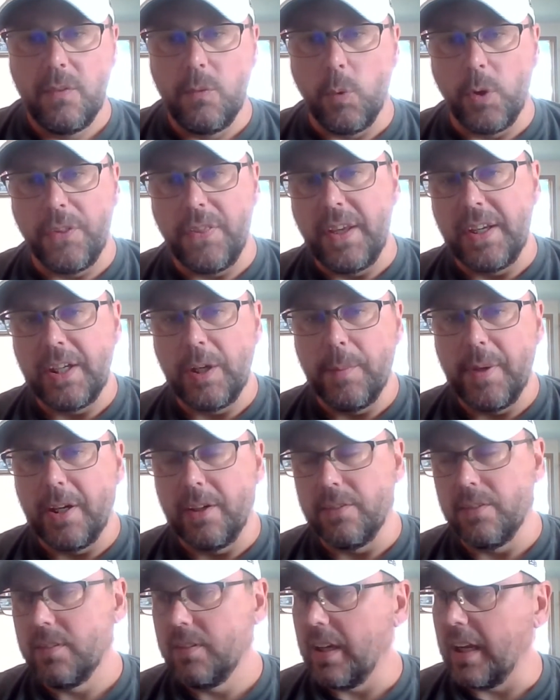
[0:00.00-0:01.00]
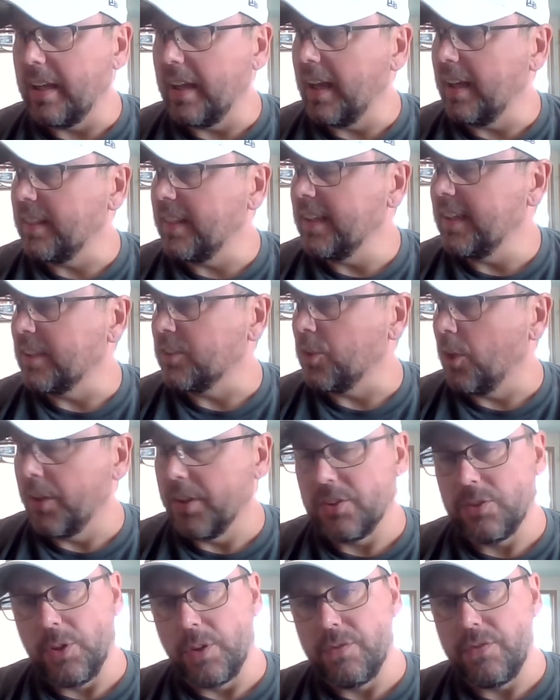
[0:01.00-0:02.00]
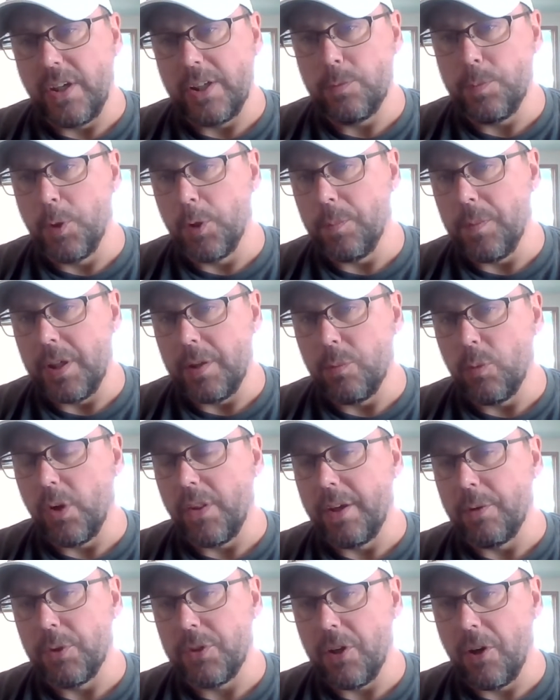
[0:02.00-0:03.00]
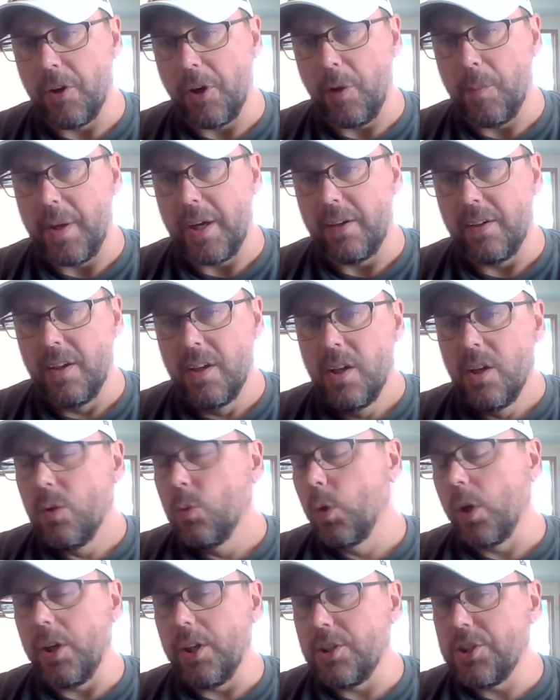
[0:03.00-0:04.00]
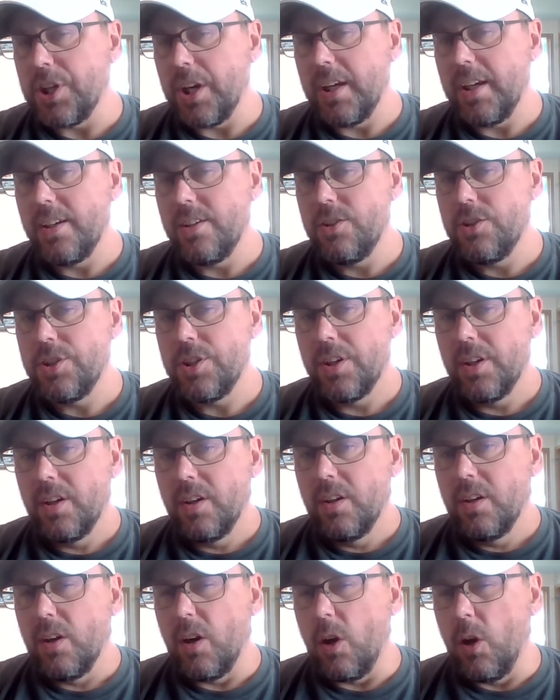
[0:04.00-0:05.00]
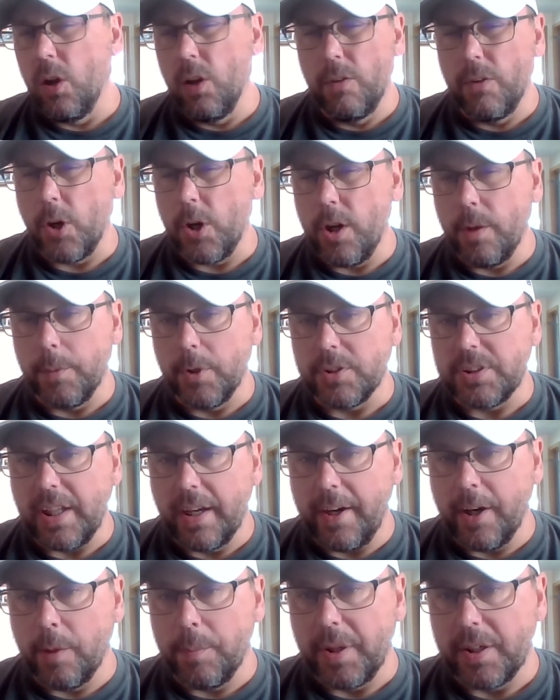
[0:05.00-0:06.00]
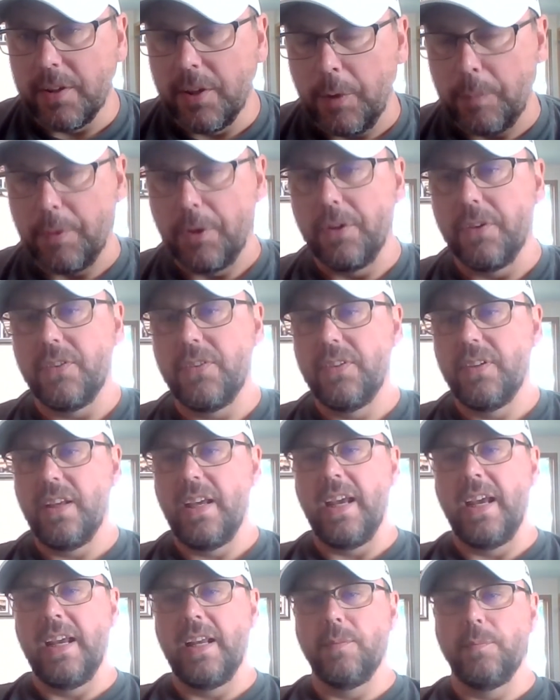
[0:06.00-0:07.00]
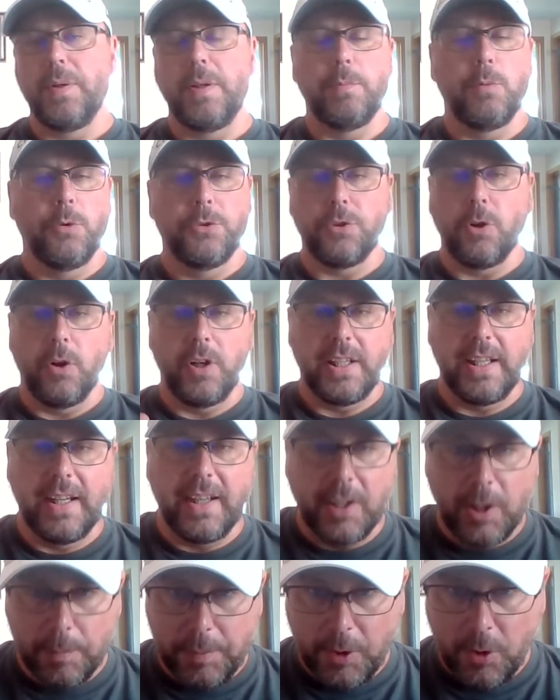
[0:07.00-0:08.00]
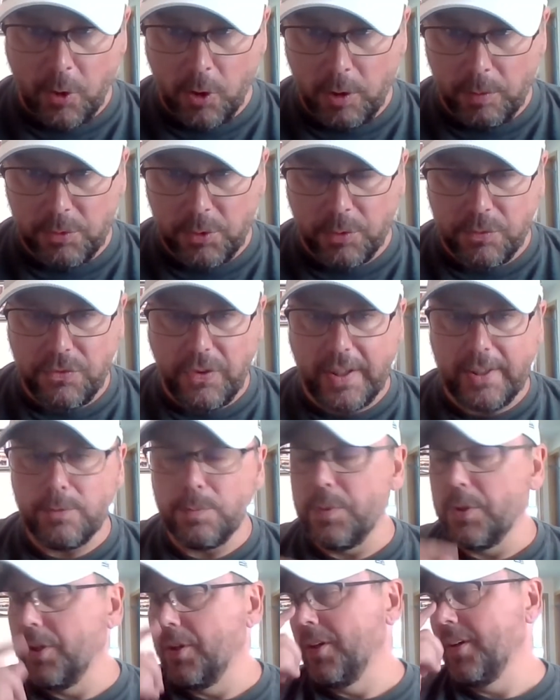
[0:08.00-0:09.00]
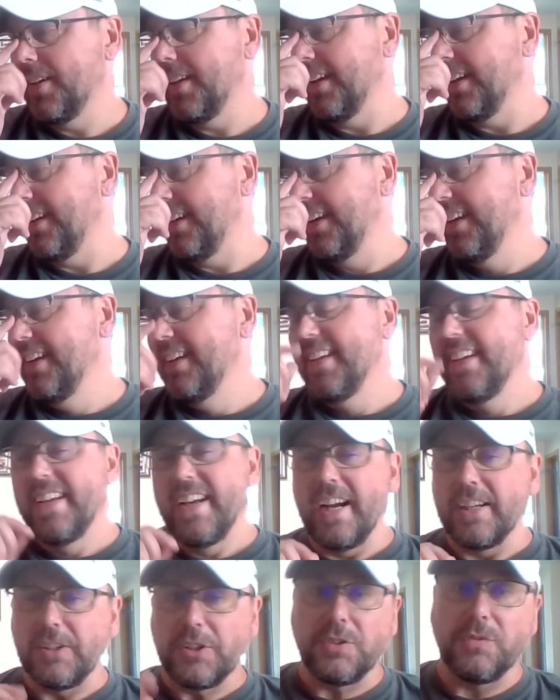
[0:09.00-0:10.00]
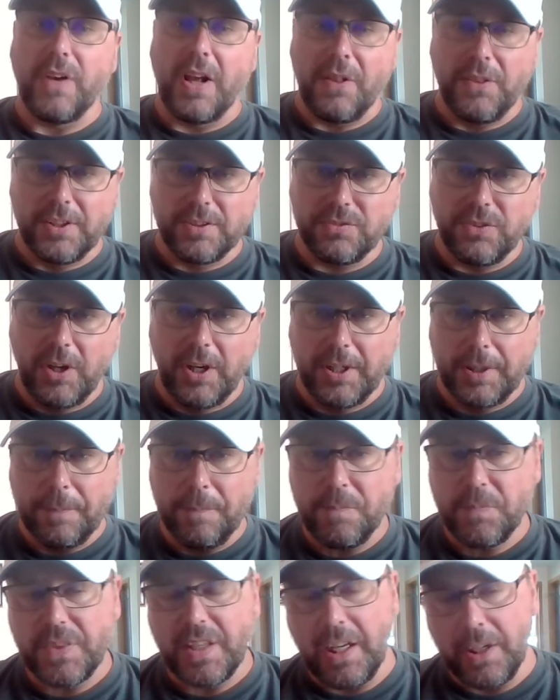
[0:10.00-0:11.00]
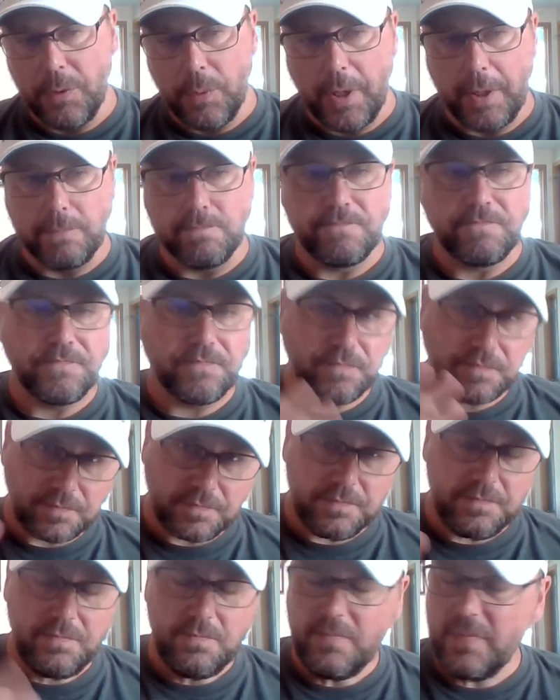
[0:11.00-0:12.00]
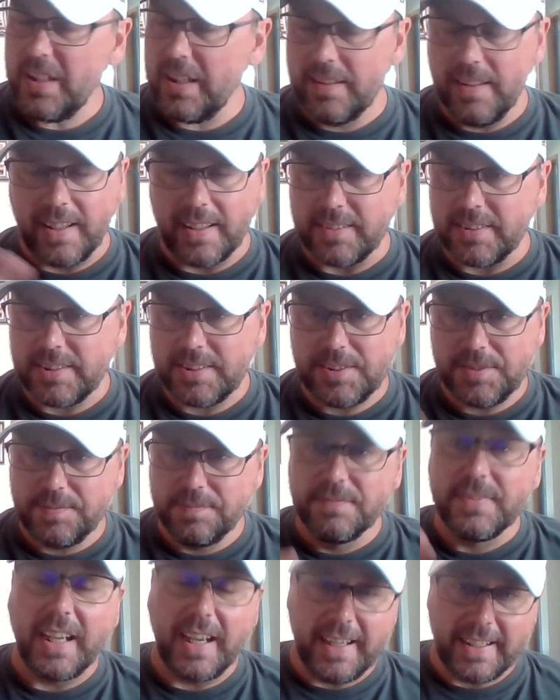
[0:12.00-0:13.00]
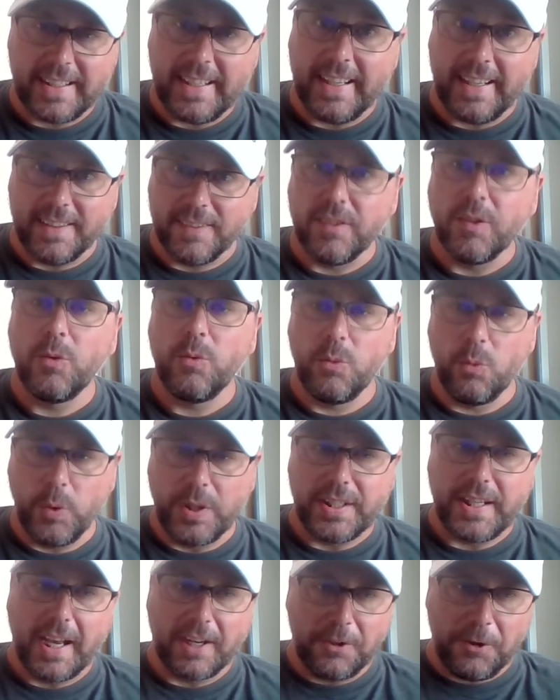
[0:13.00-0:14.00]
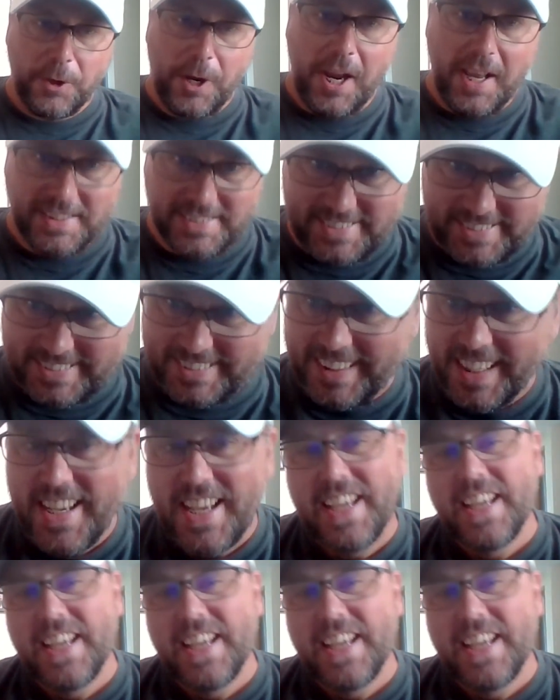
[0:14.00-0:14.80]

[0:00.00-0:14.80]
we're thinking about. I think I saw this on a Facebook meme where they were talking about we're going to change all of our numbers to Arabic numbers, and people started getting up in arms on Facebook, and I just found this funny. Anyway, that's, again, we digress.